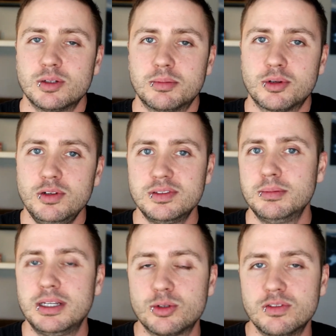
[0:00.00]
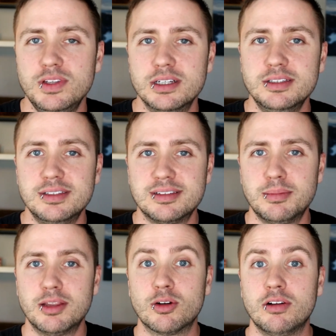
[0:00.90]
So it proves the metric field is the
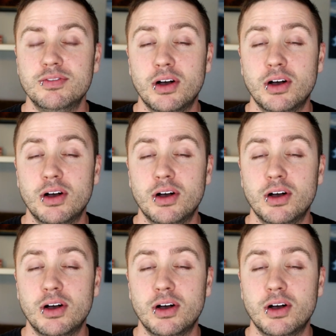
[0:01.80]
mother of